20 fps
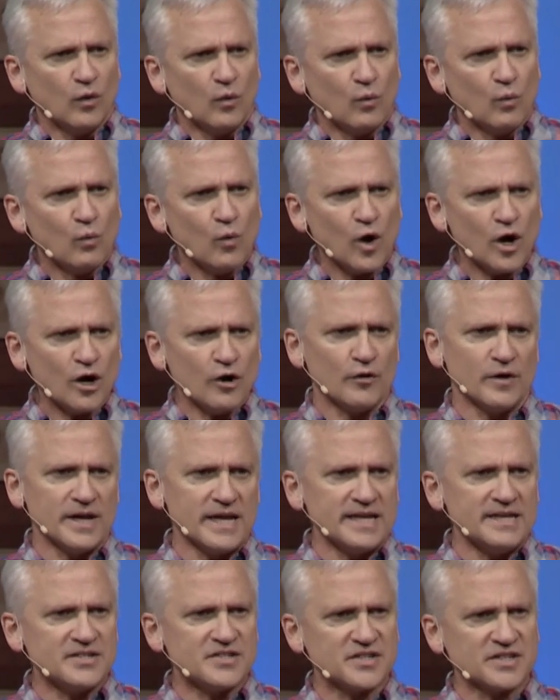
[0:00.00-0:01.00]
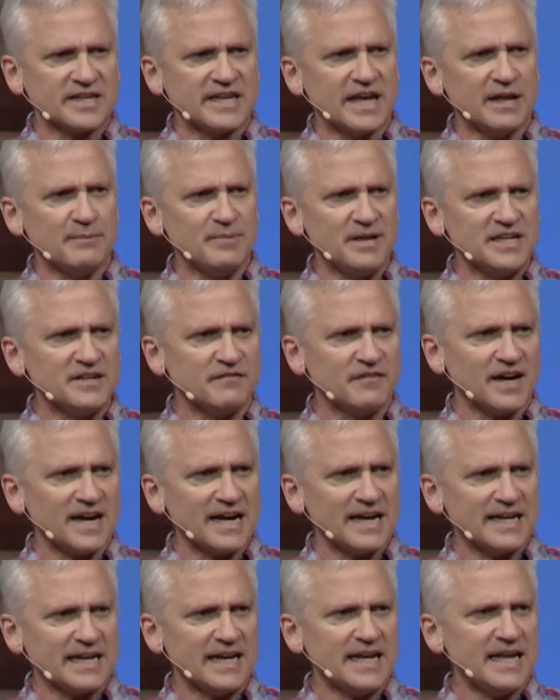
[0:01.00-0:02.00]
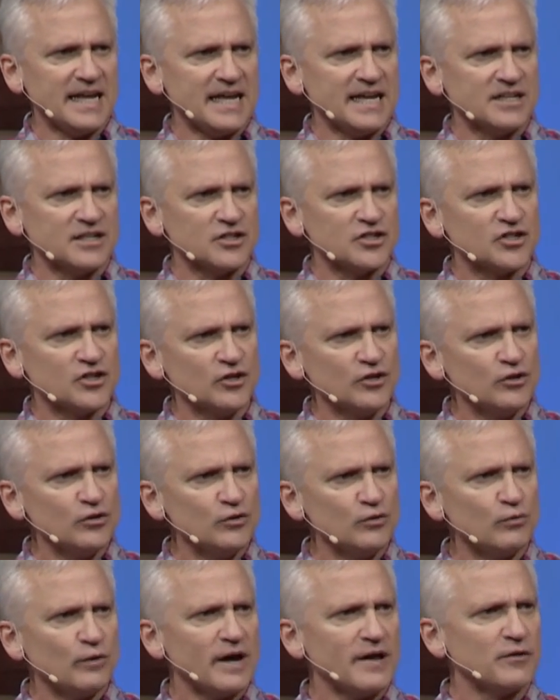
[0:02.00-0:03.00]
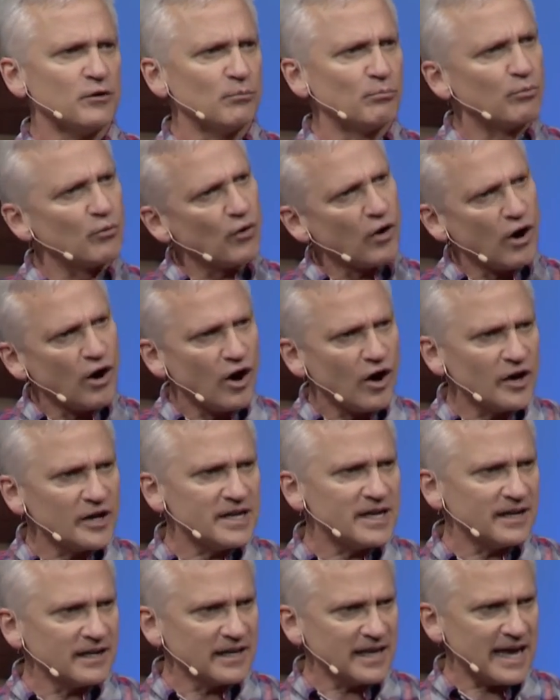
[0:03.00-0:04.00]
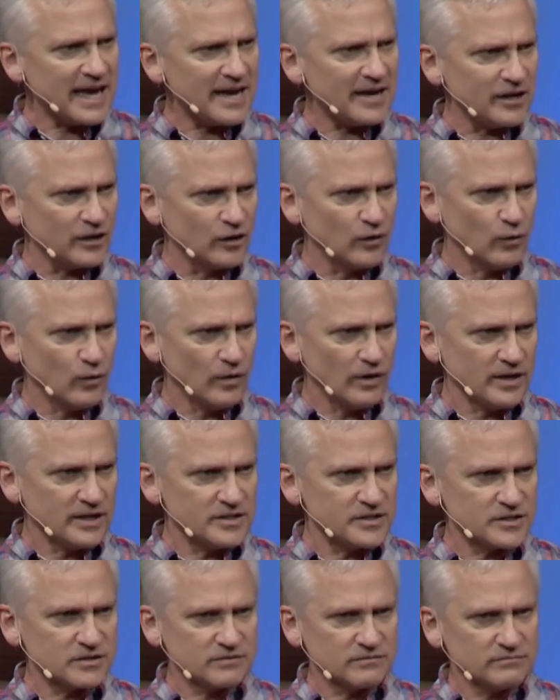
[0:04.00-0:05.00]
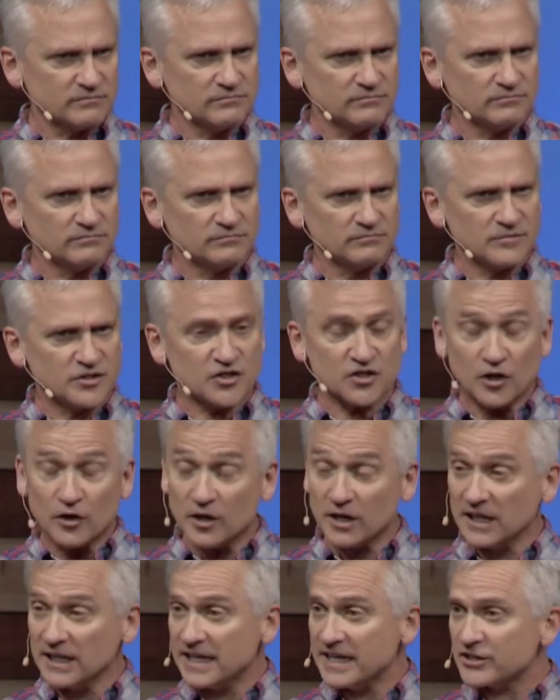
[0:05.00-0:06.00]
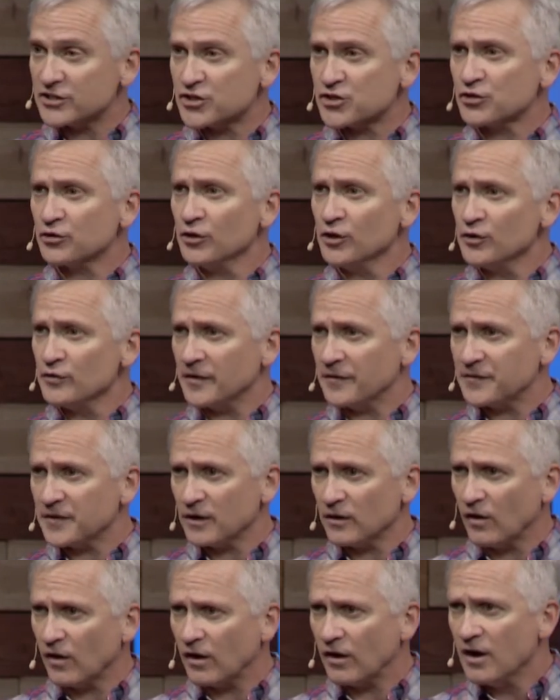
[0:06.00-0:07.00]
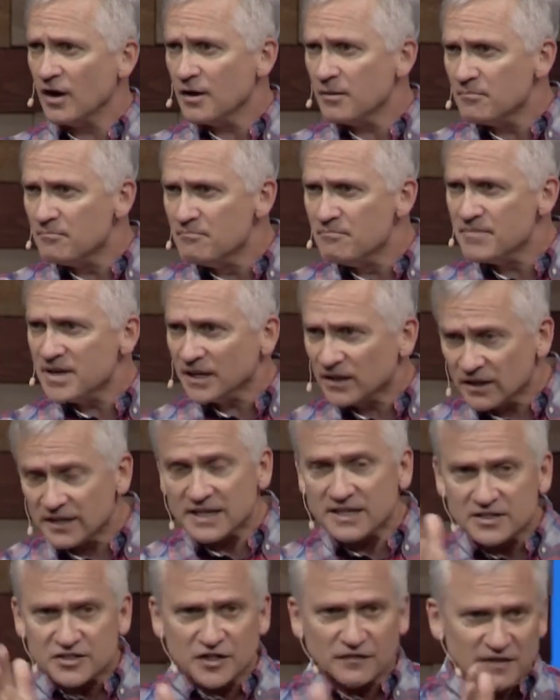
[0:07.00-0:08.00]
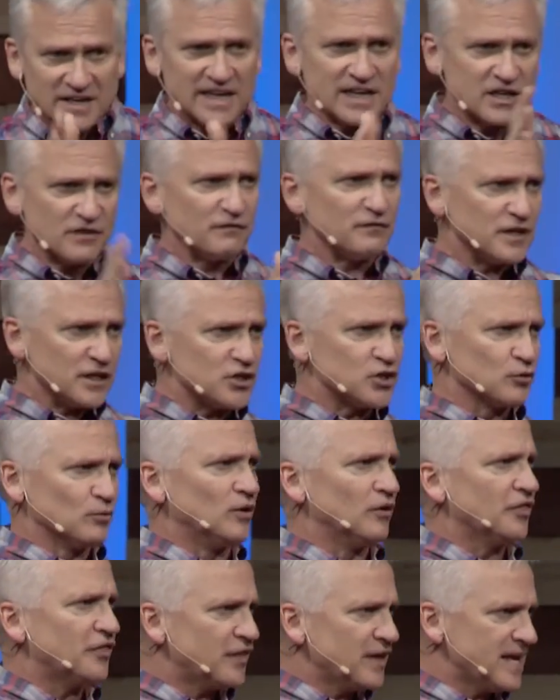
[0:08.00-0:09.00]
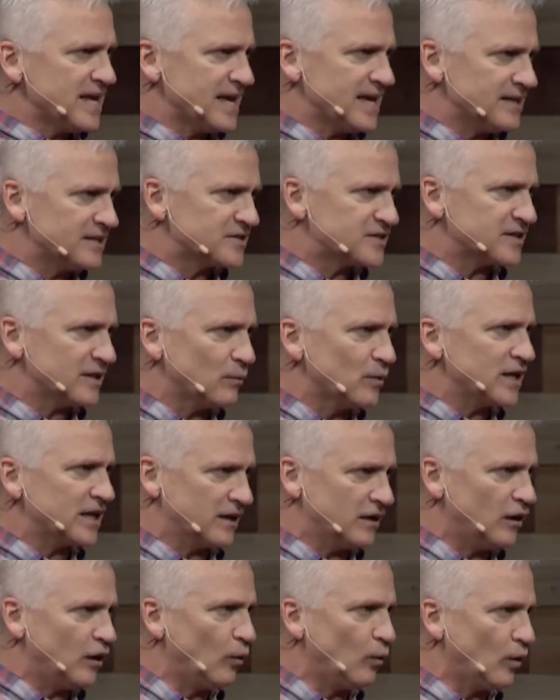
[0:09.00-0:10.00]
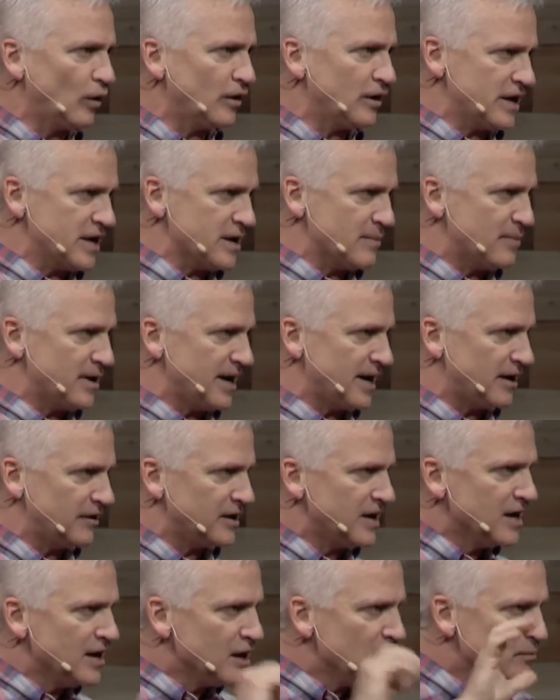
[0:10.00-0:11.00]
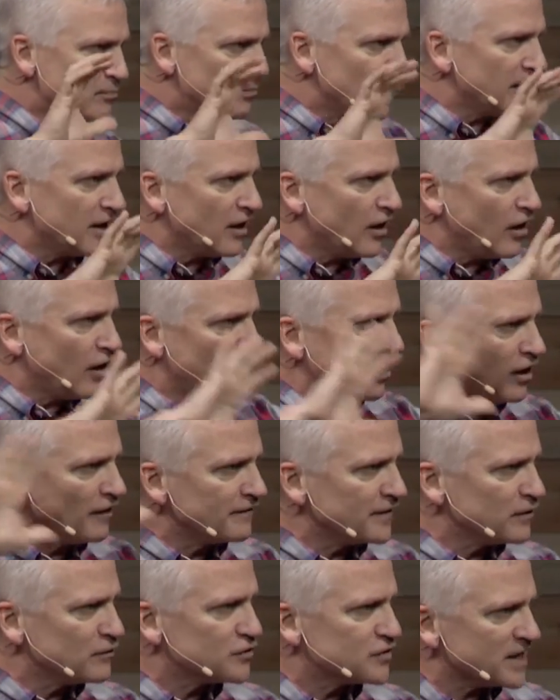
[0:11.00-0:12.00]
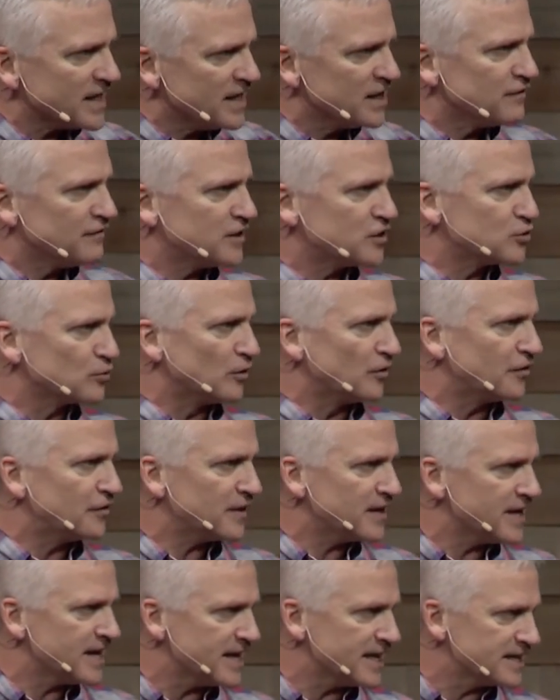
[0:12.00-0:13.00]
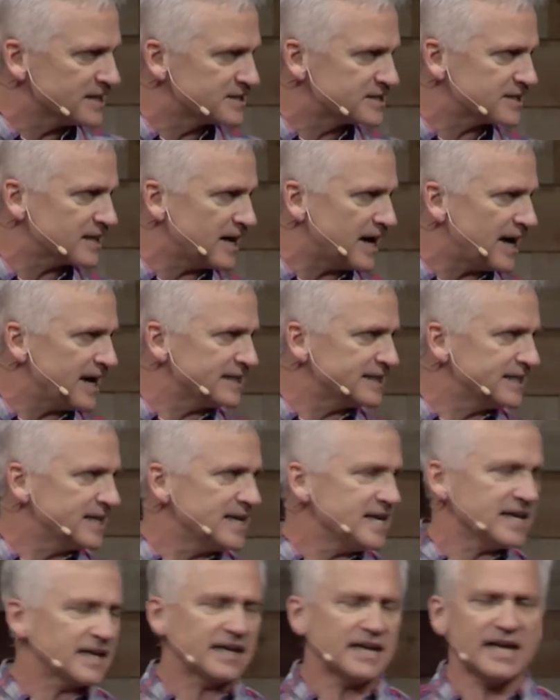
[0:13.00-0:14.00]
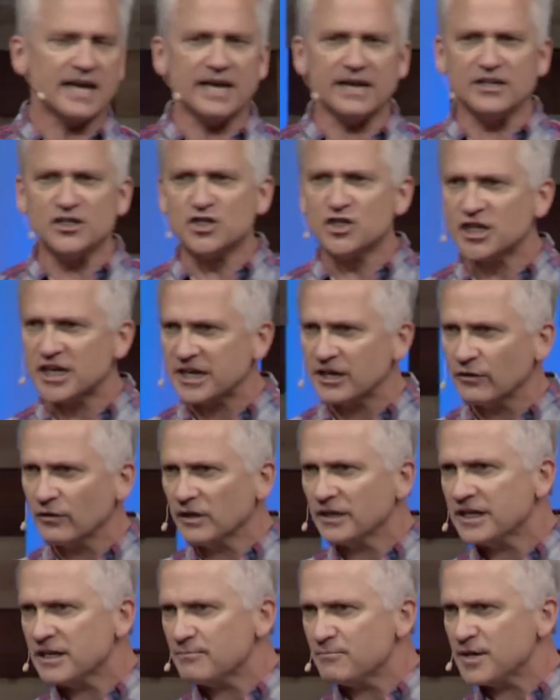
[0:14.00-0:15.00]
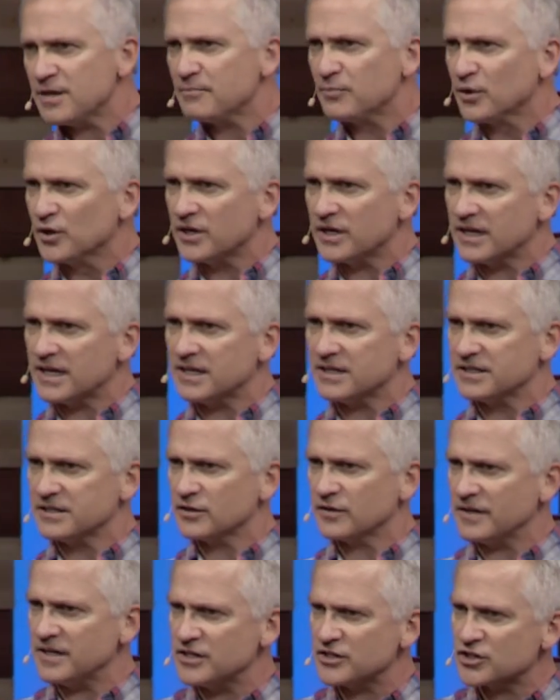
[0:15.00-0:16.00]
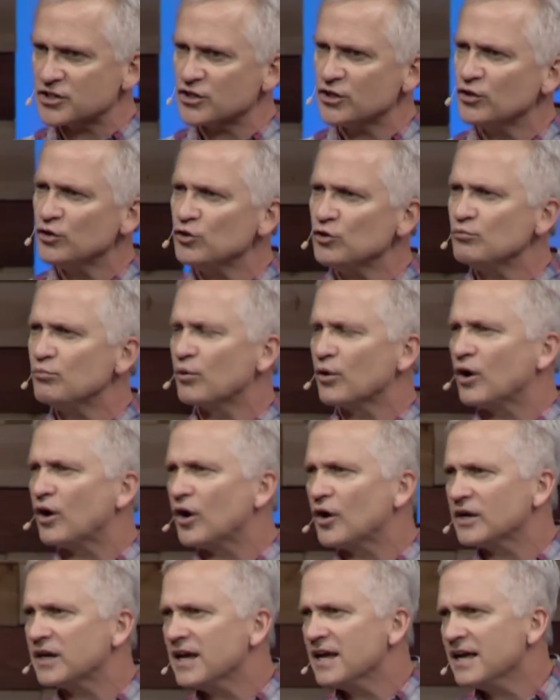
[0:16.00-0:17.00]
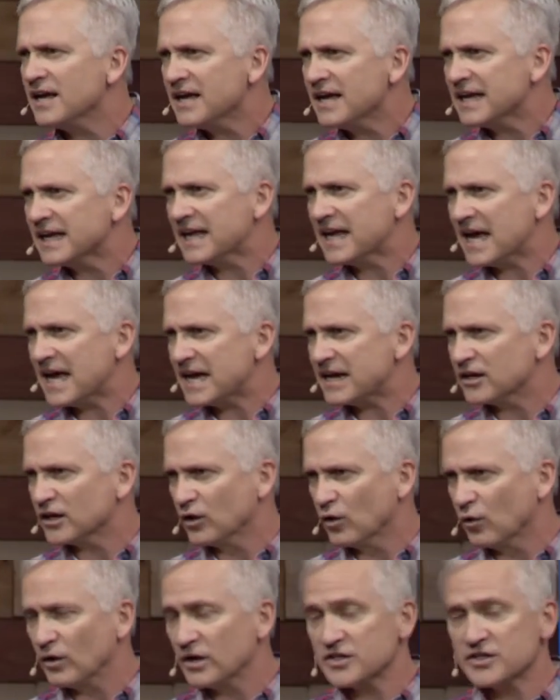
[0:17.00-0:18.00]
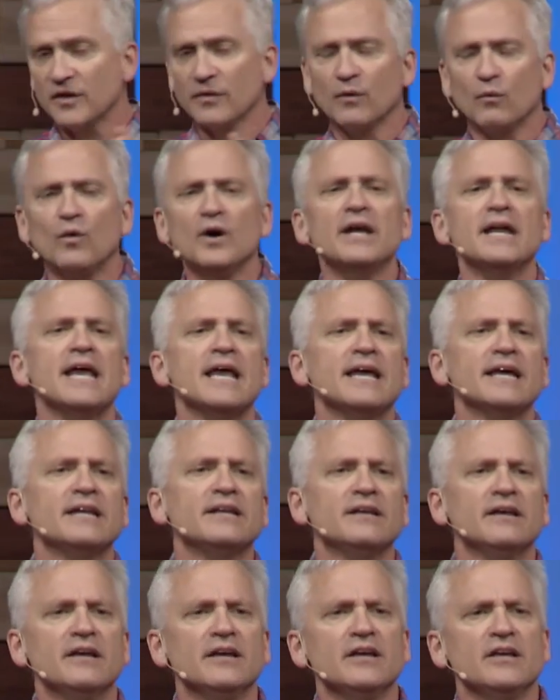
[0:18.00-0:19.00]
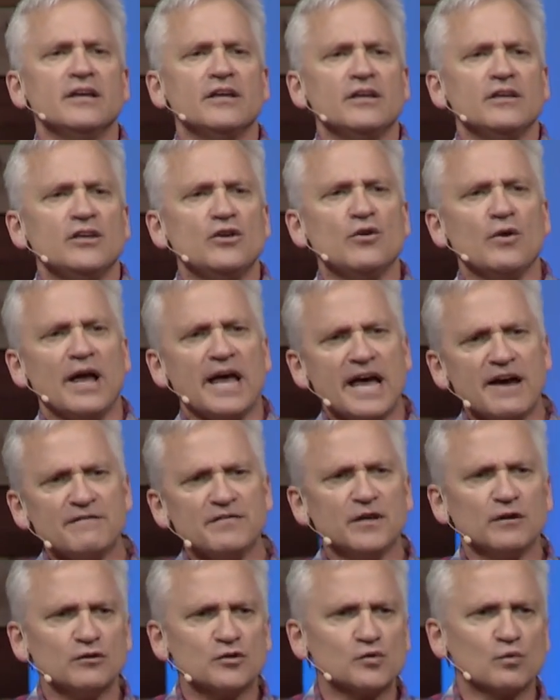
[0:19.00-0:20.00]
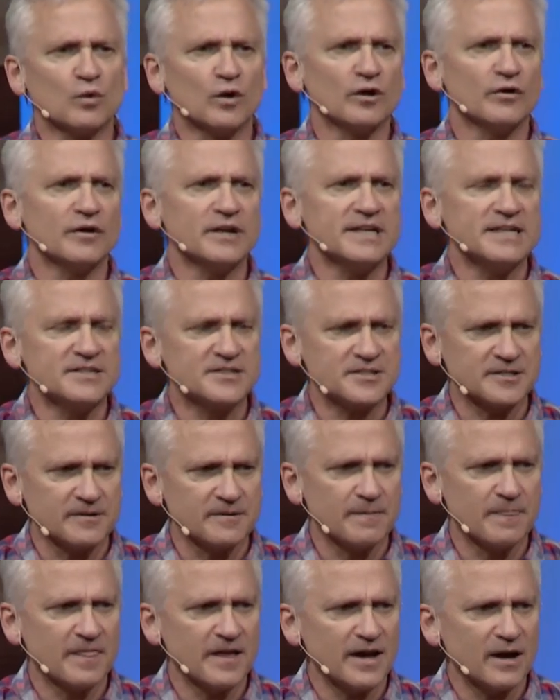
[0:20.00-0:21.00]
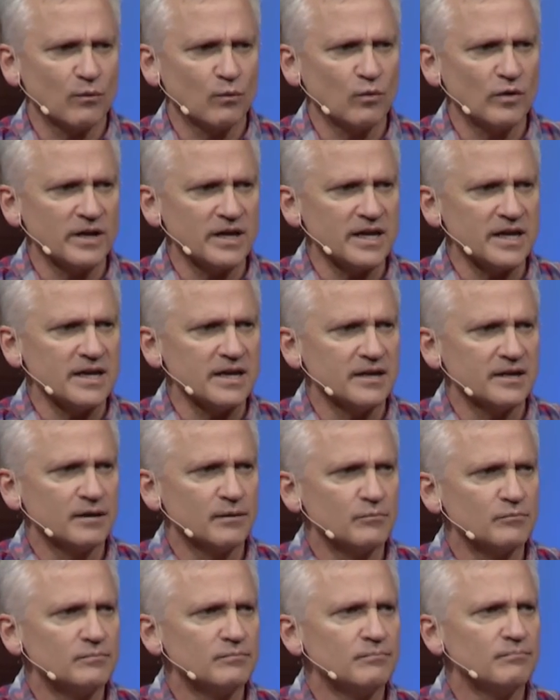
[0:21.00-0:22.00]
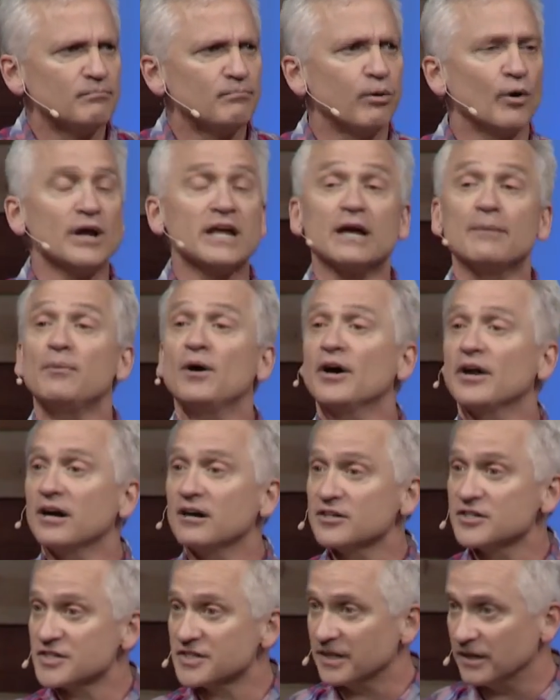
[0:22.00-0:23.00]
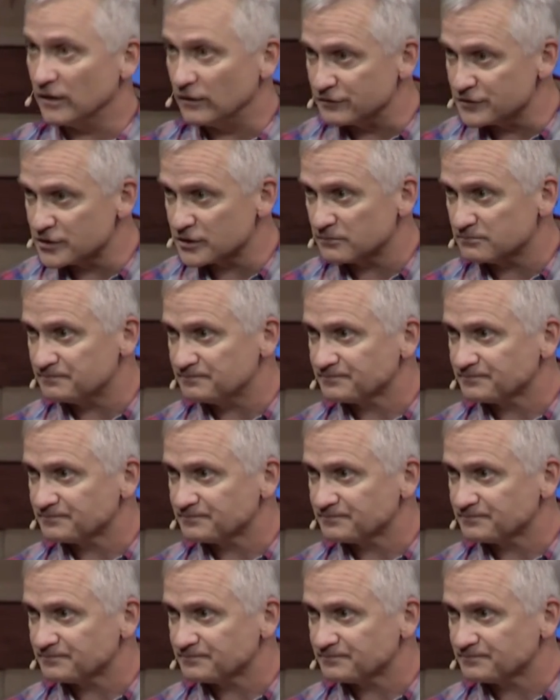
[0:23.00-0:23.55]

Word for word: worries can be divided into two rather broad categories. Certainly, it's true that there are millions of individual things that we can all worry about, but all of those individual things, I think, can generally be put into these two broad categories. On the one hand, you have those worries that we bring upon ourselves,